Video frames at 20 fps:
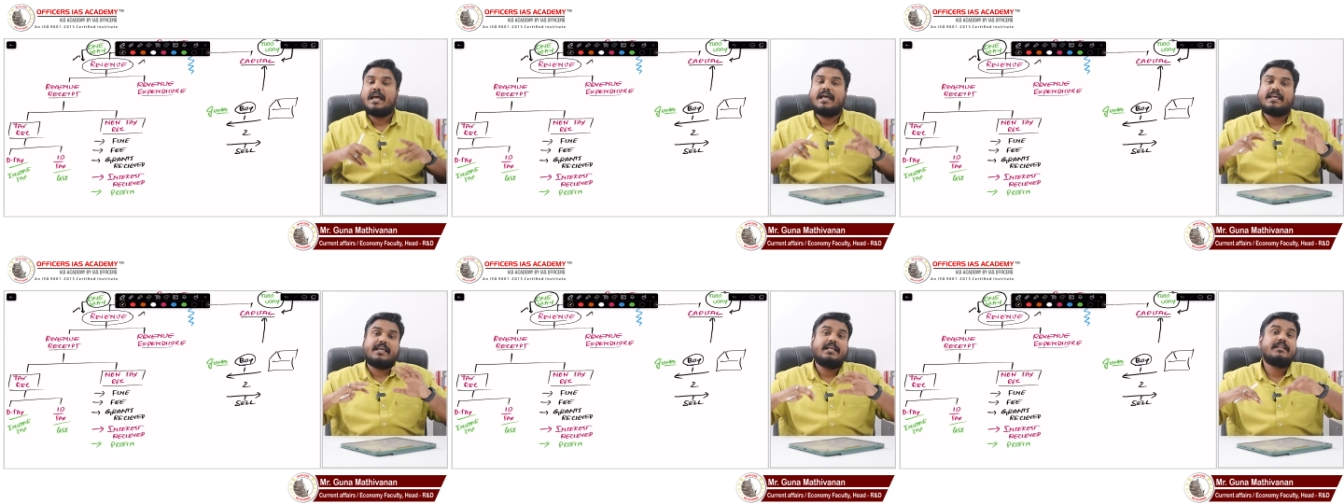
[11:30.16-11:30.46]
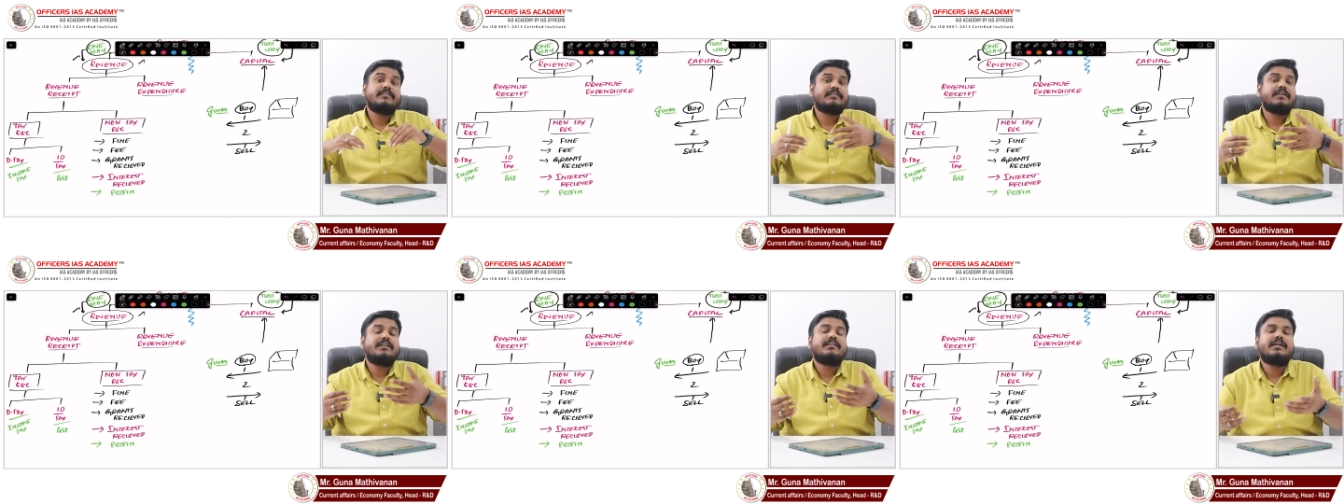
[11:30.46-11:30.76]
I
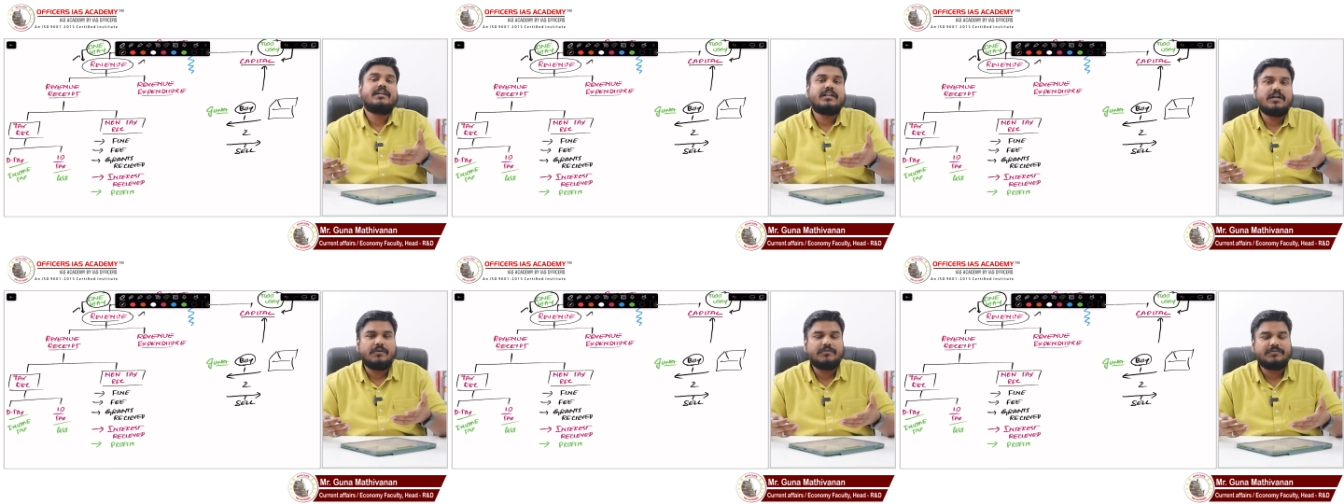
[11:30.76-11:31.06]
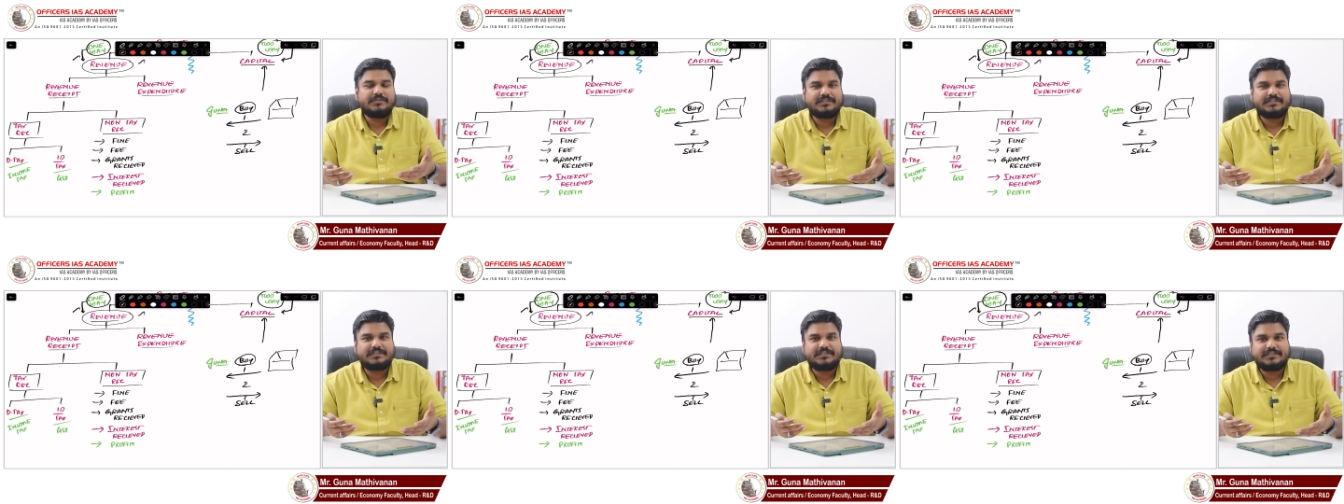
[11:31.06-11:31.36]
can sell that
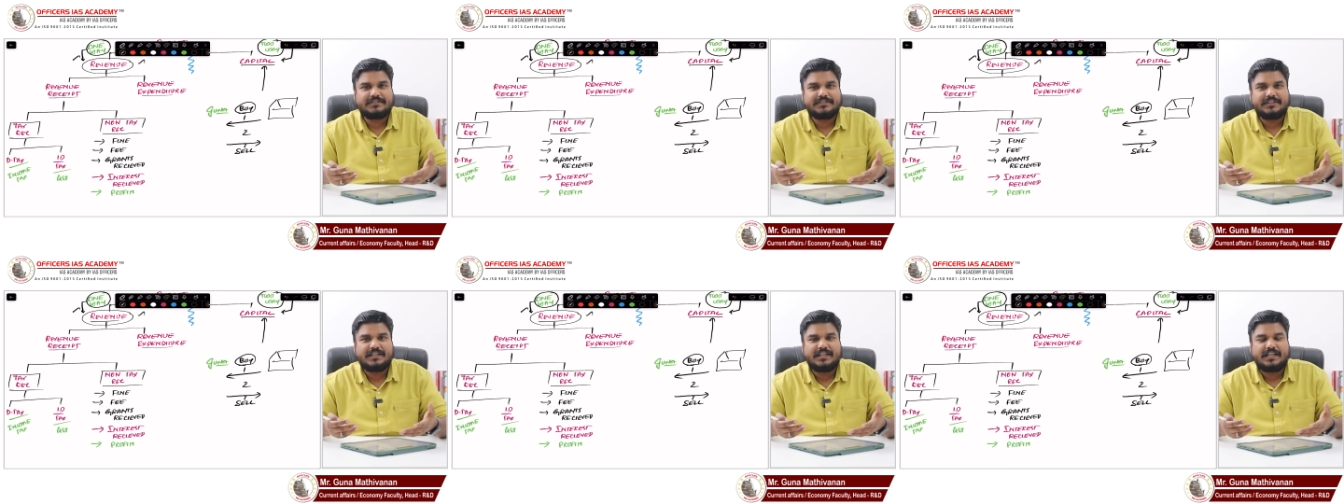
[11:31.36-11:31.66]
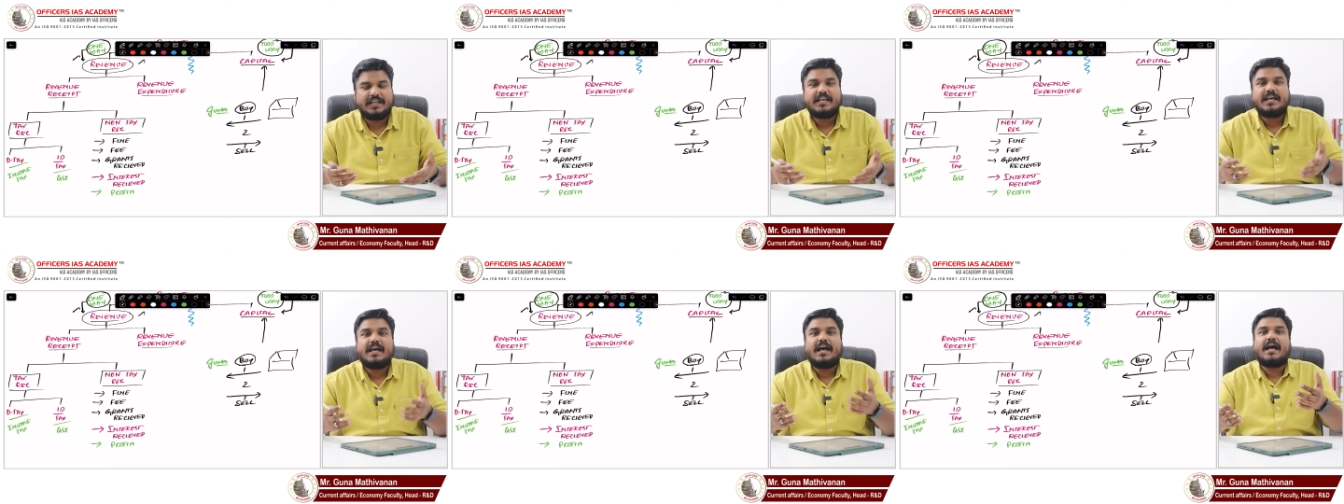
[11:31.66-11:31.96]
house.
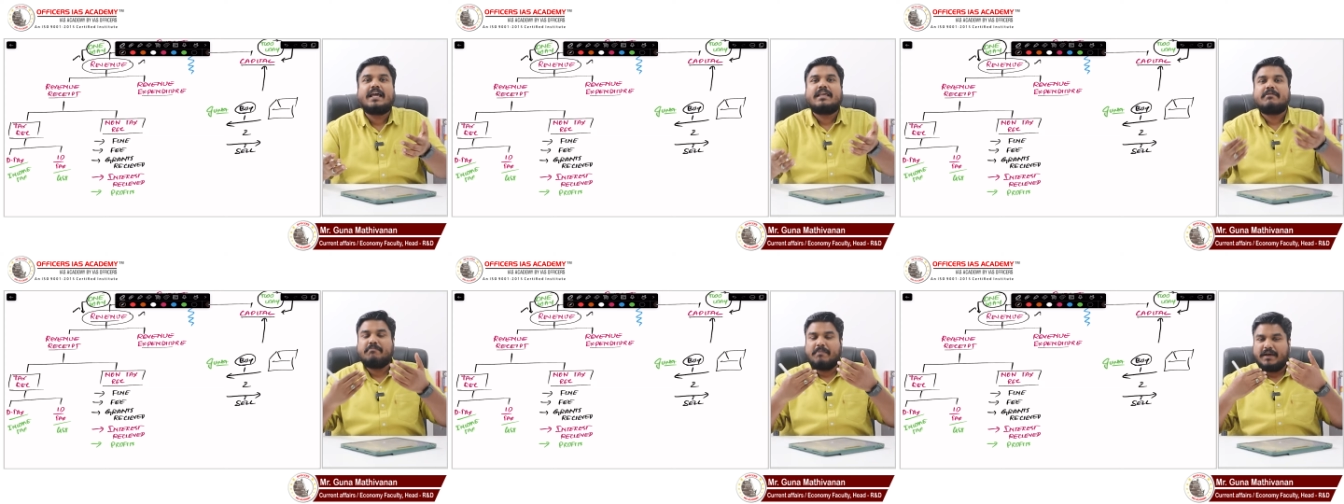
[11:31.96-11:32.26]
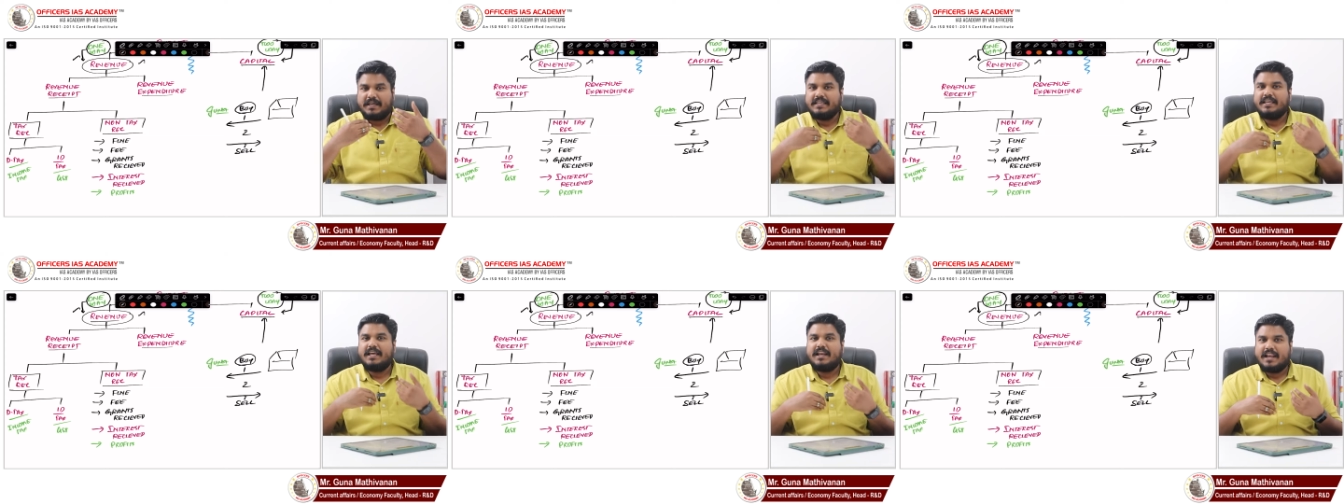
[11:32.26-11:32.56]
I
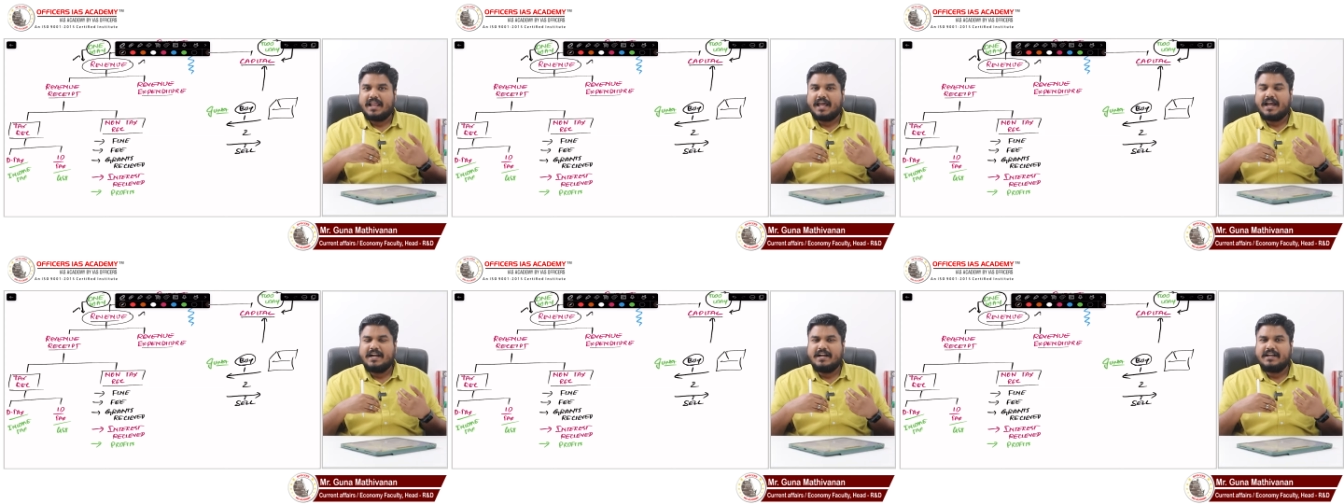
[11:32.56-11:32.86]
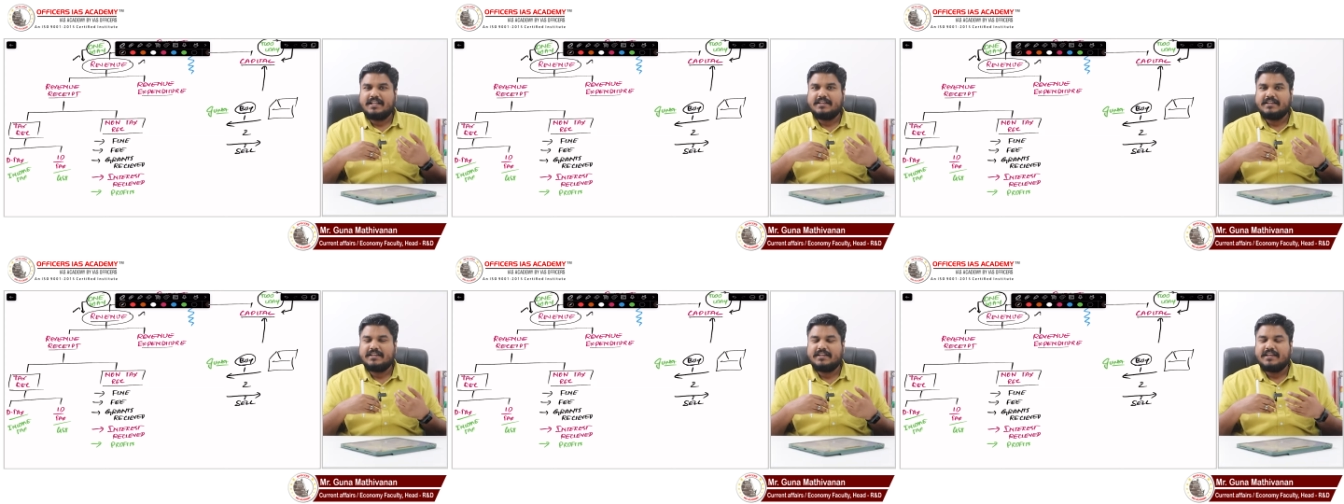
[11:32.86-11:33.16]
buy a
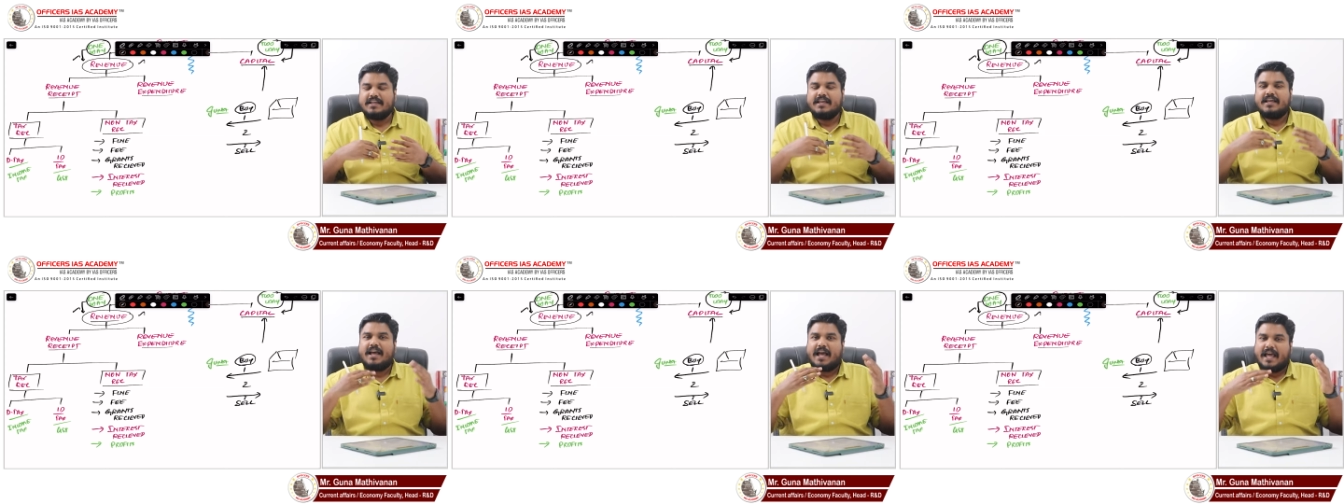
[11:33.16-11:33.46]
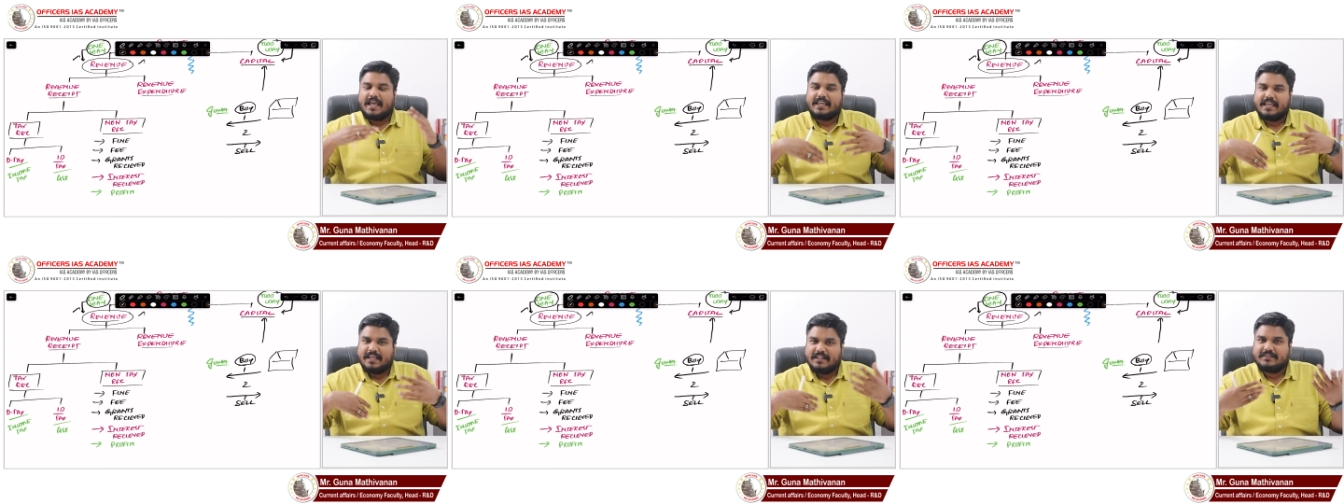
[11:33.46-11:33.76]
land,
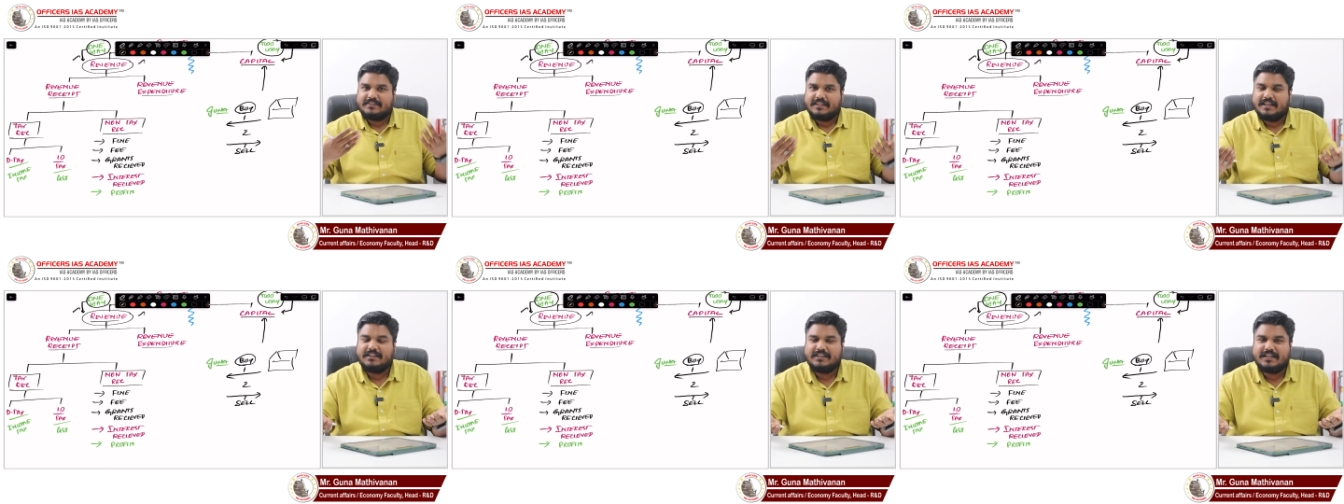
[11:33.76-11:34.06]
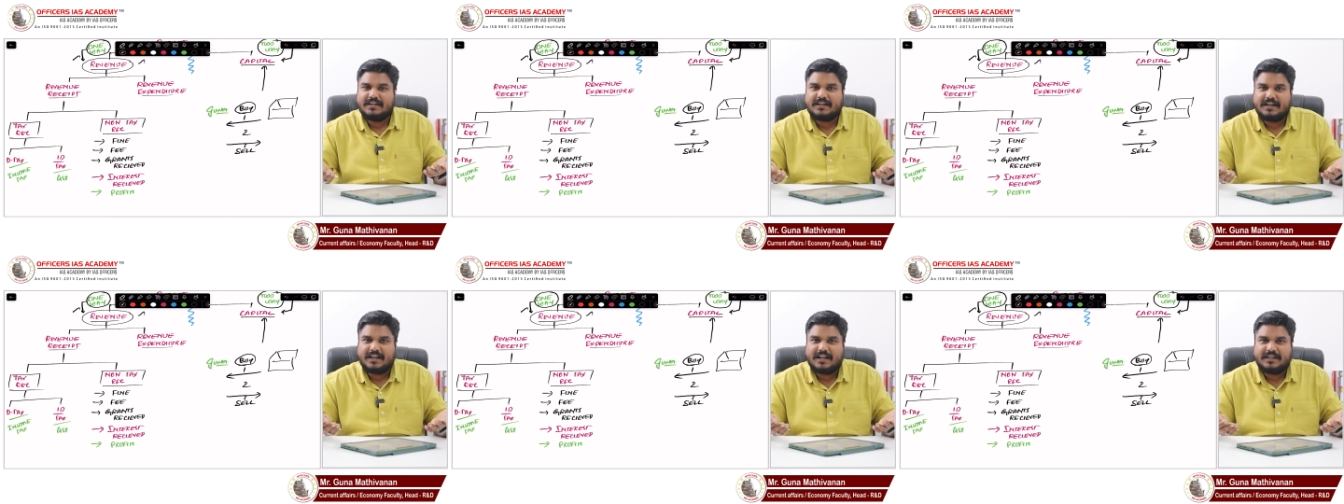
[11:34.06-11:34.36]
I can sell
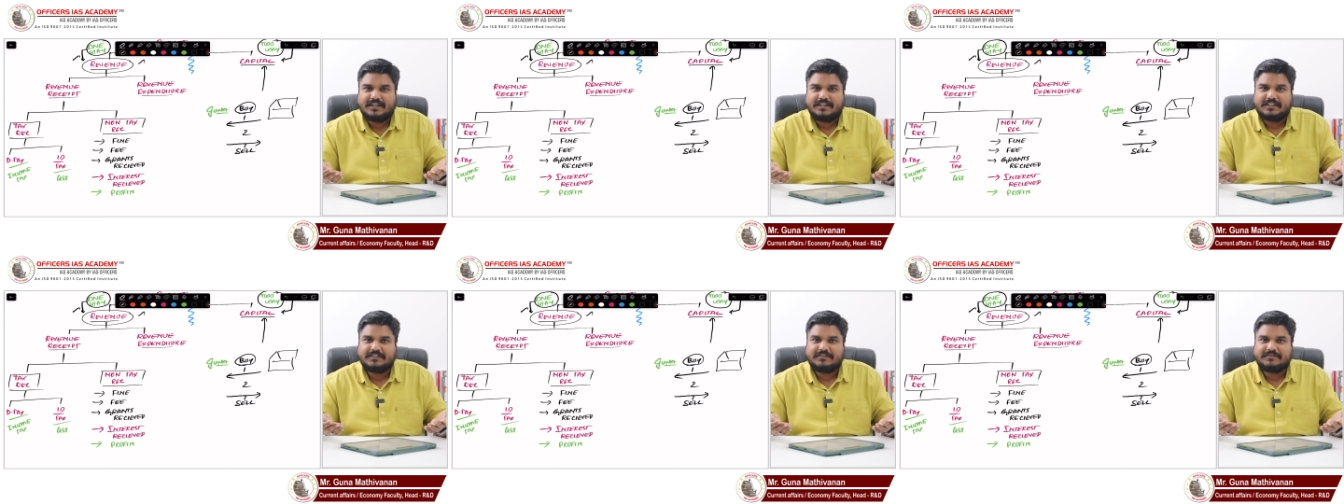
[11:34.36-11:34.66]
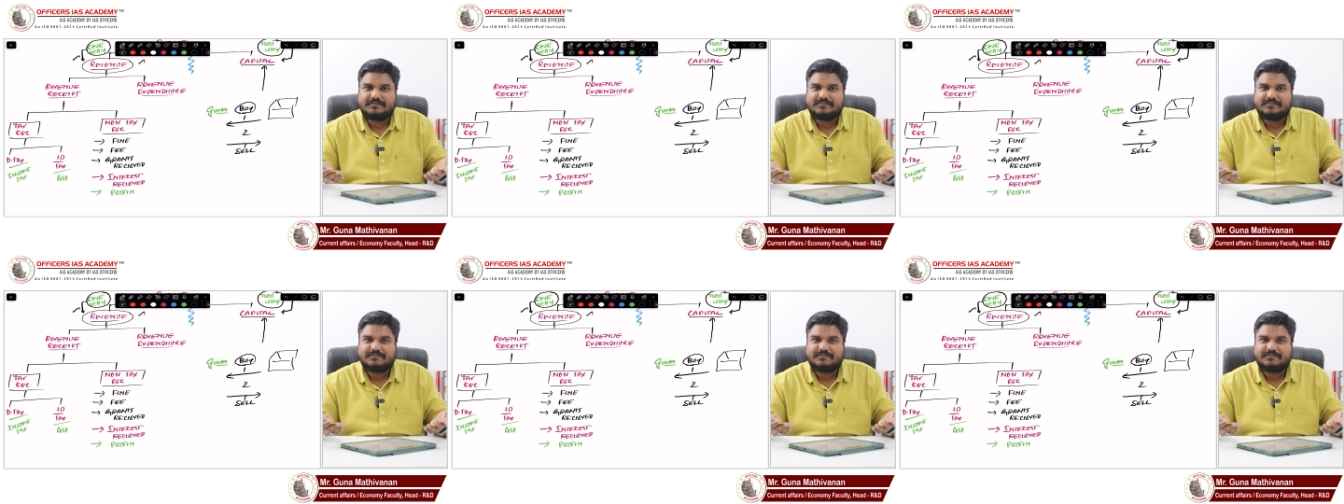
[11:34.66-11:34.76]
that land.